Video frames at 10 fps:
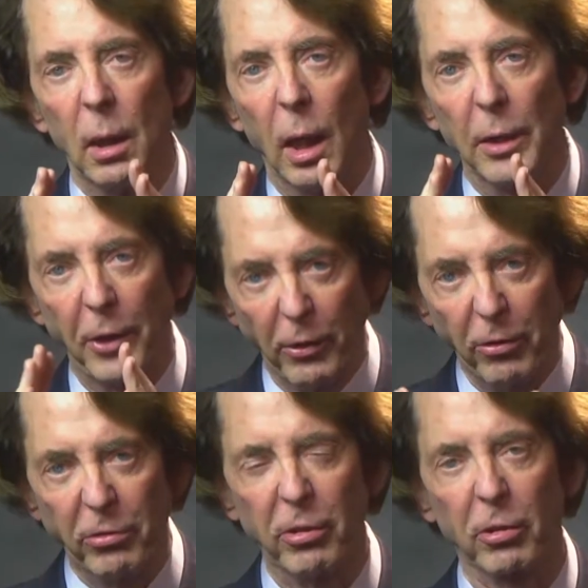Another
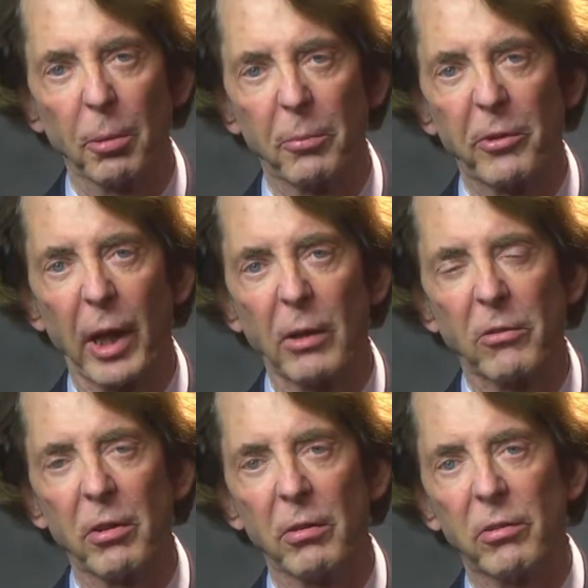
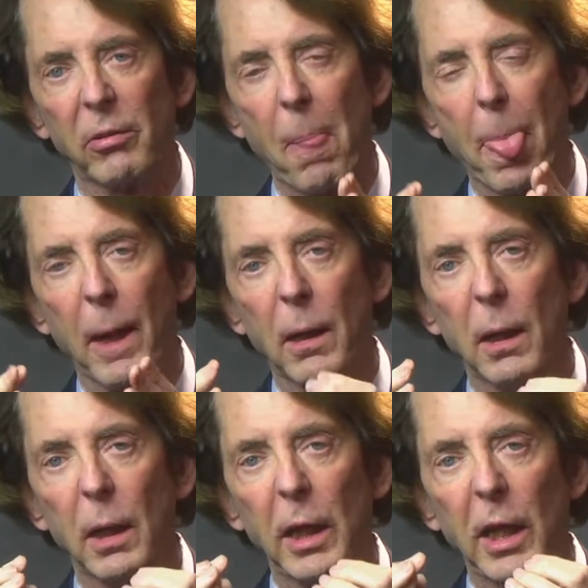circumstance is
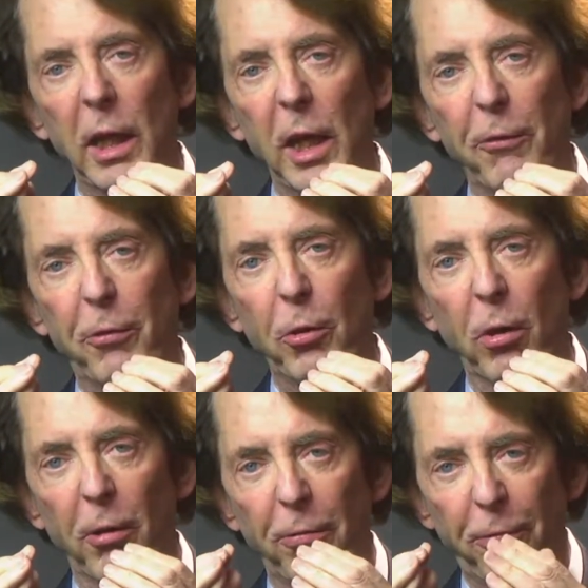if
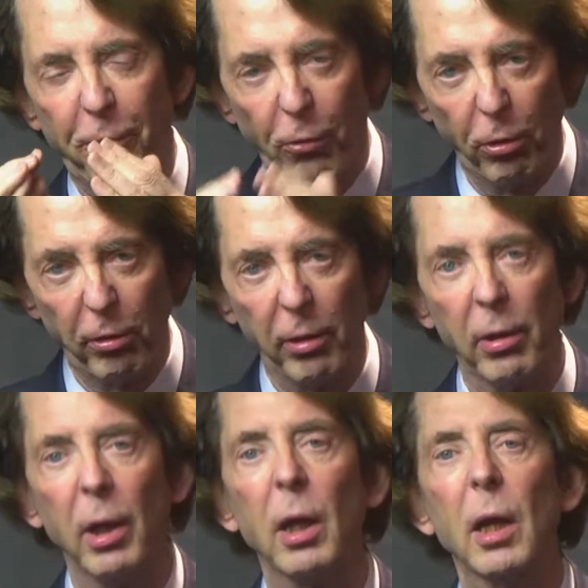you're a foreign
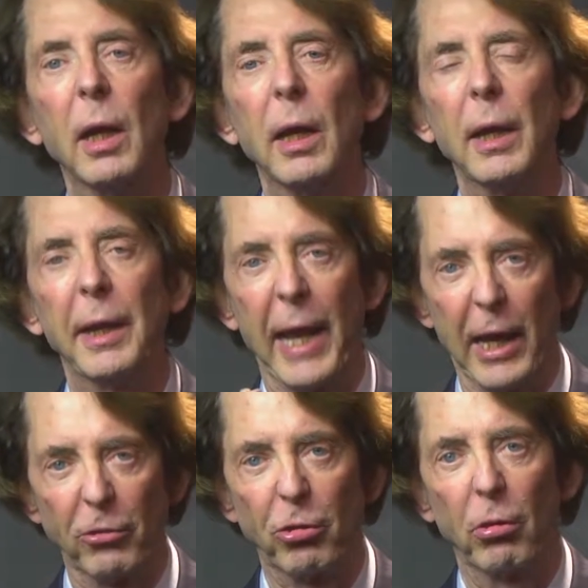
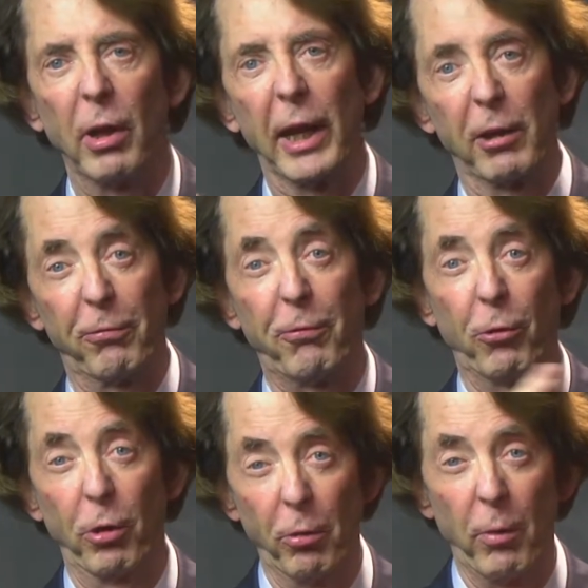national and a
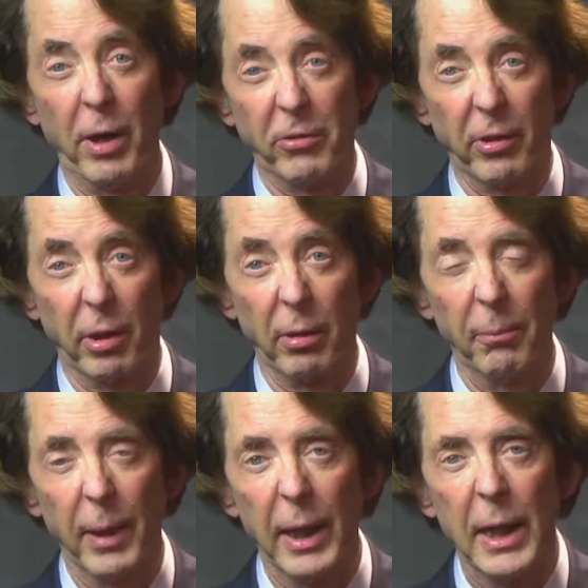foreign resident,
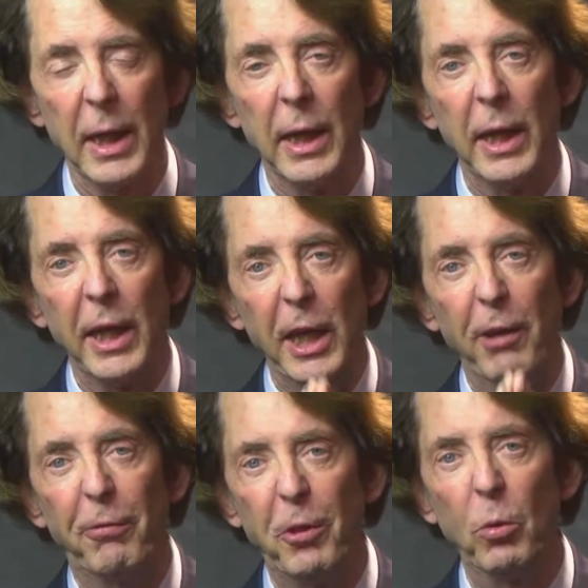
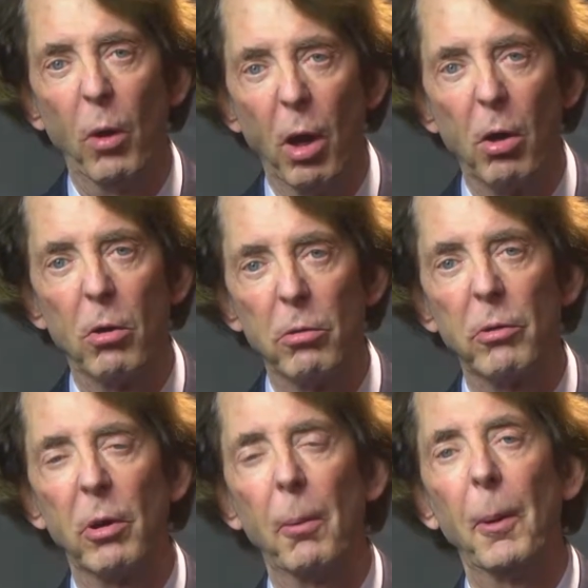if you
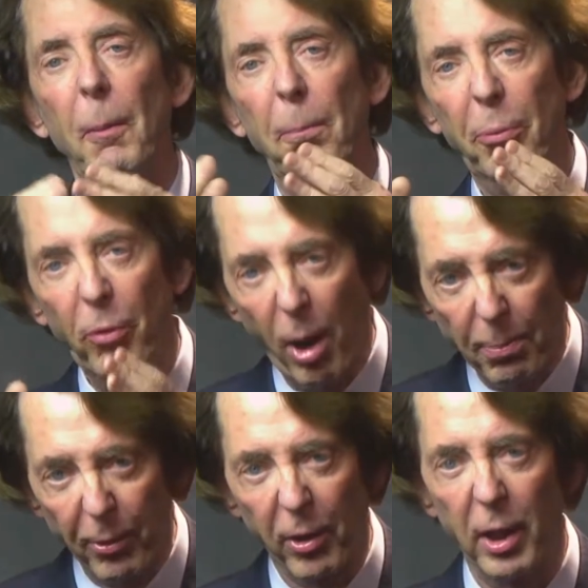own
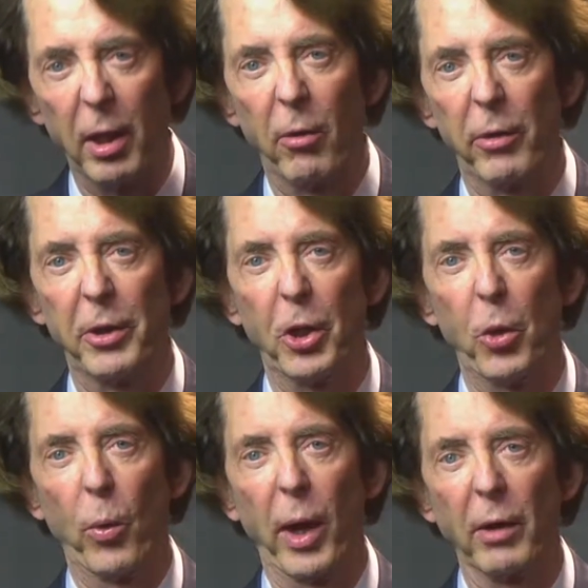property here in
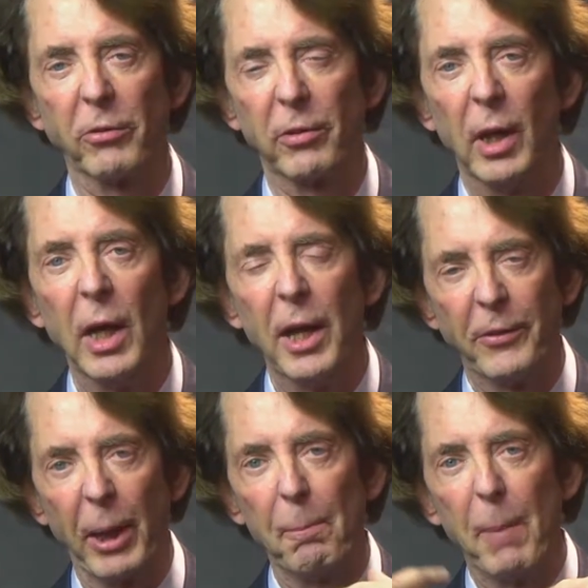the US,
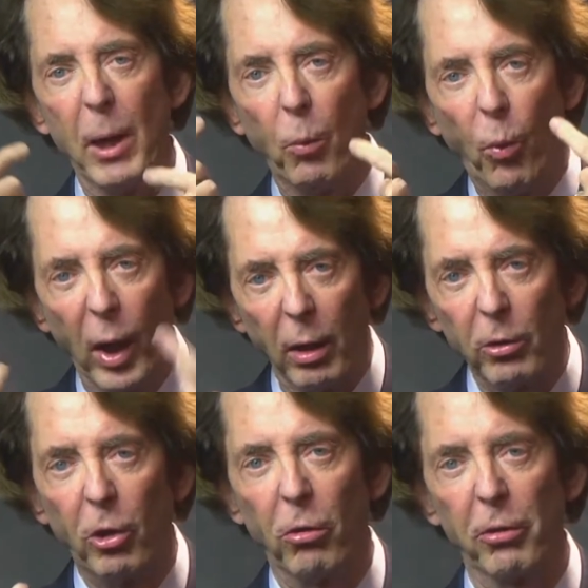that may well
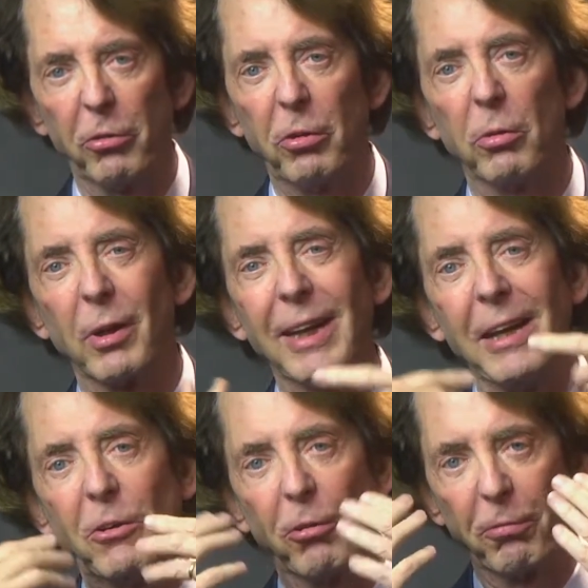cause you to
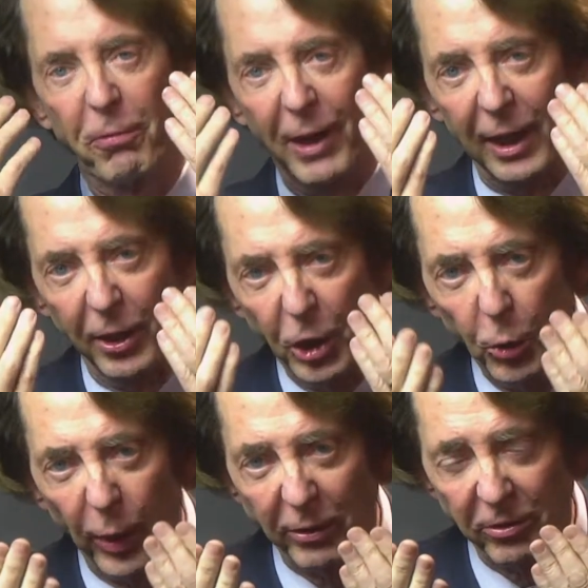need to file a
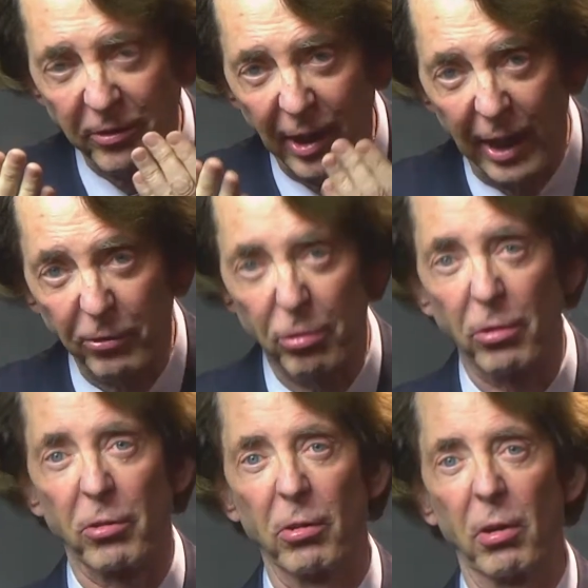US tax
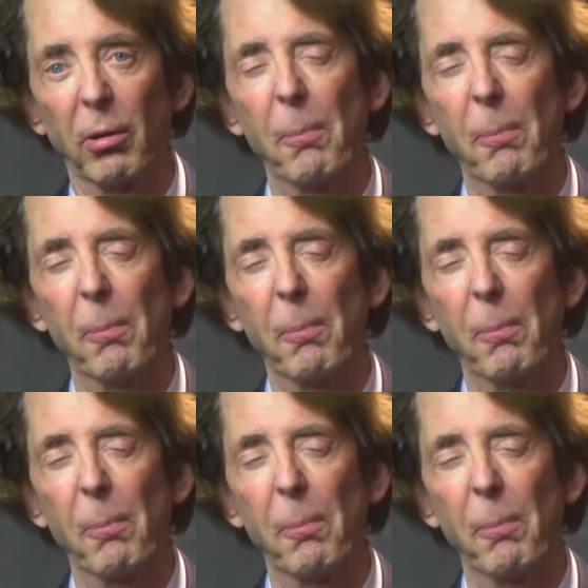return.